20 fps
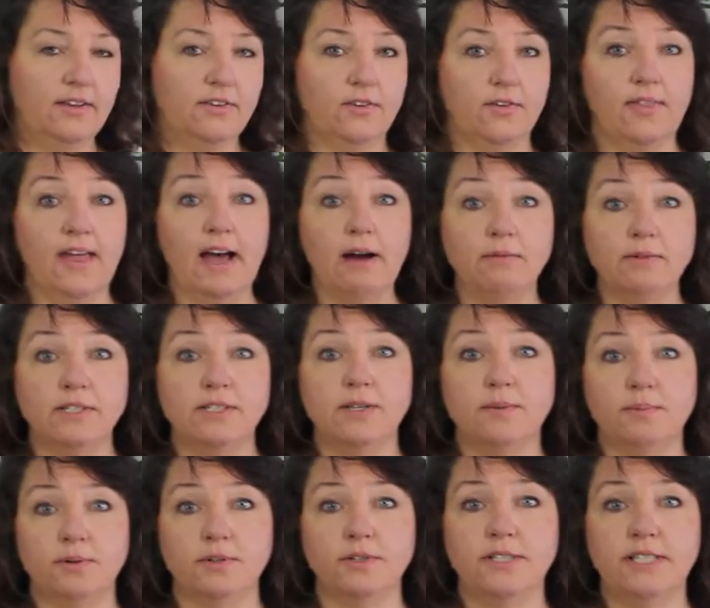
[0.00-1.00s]
So that was
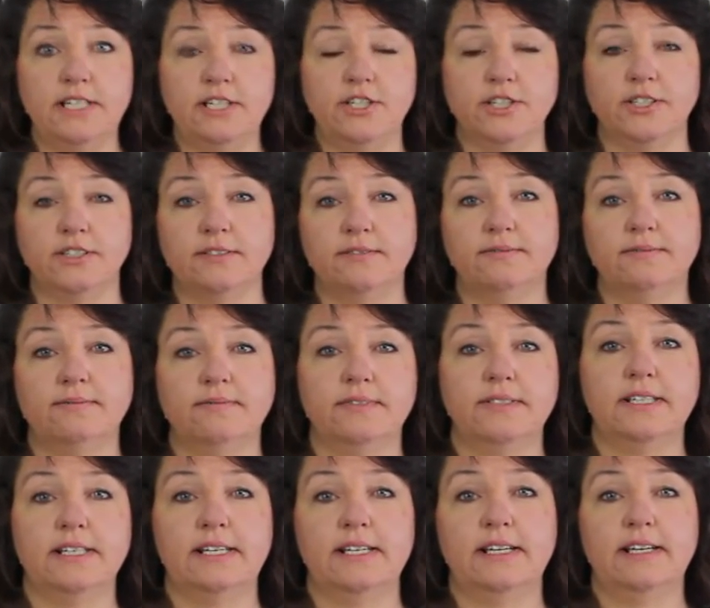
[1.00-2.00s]
the procedure.
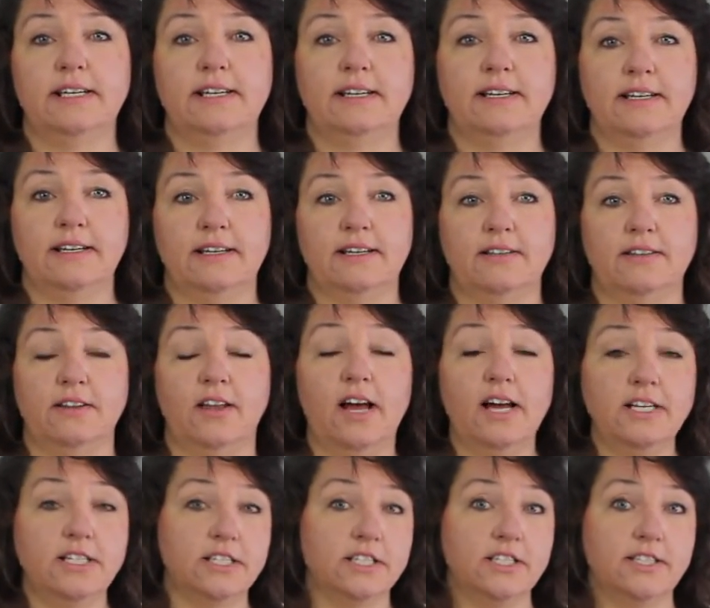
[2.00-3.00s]

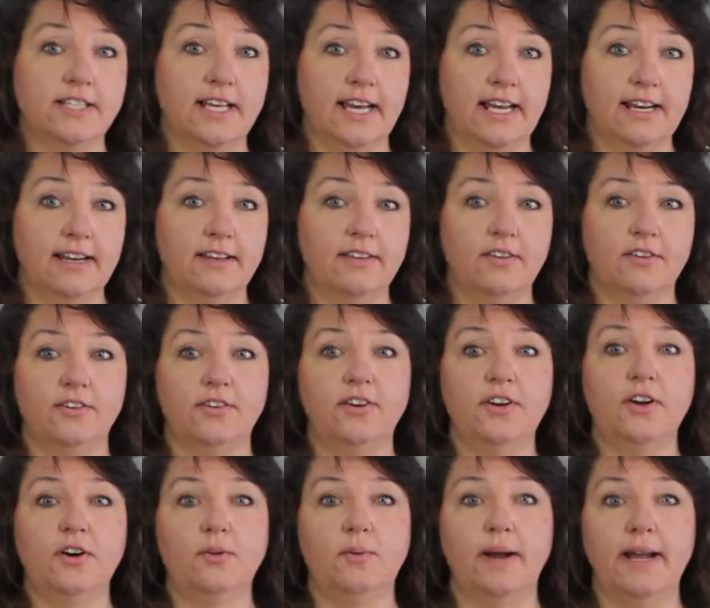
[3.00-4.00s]
Logic said there's
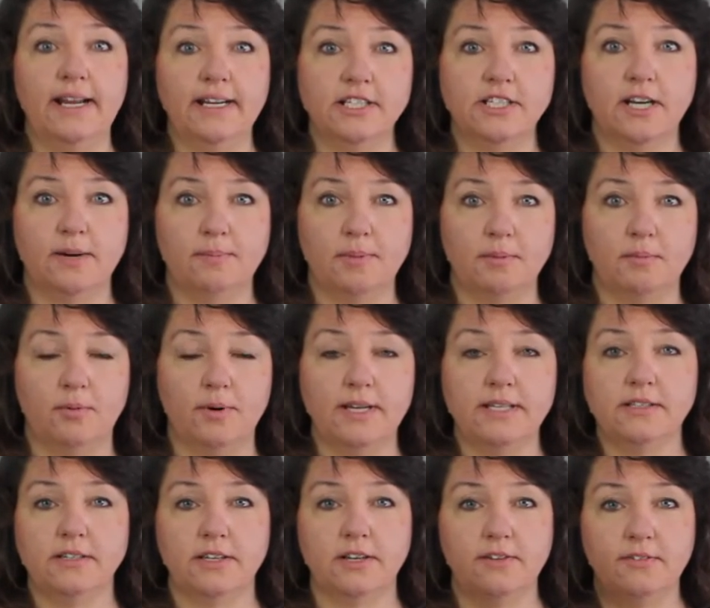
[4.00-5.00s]
no way a shepherd boy
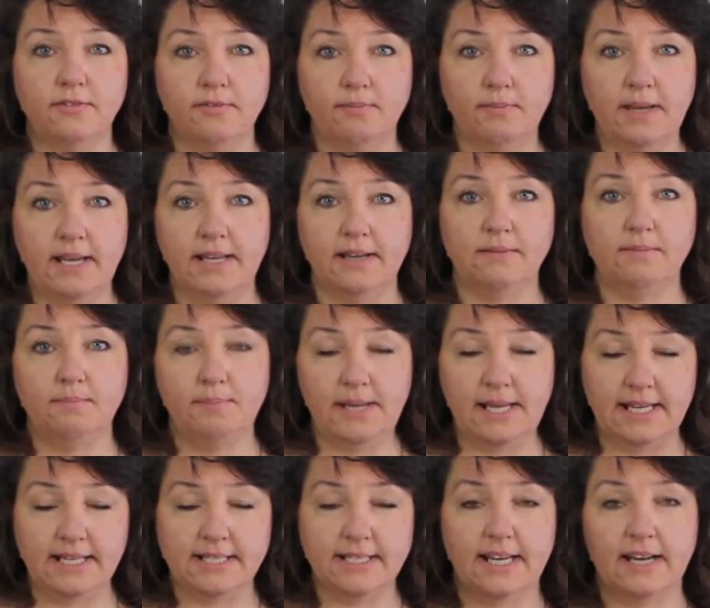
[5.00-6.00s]
is going to
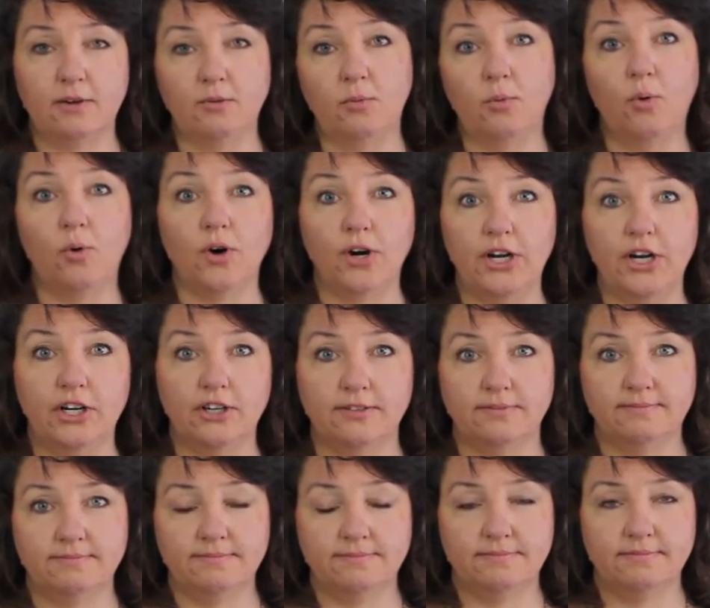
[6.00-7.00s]
beat a
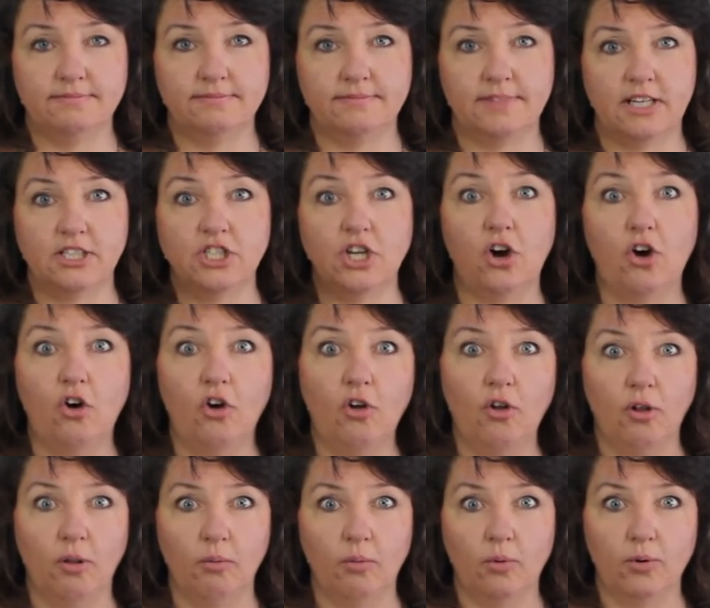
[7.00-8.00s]
warrior, a
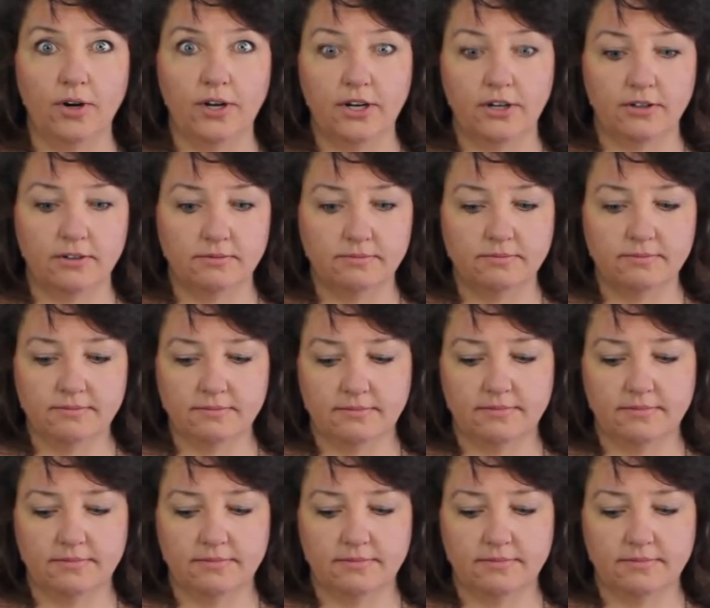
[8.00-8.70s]
tall warrior.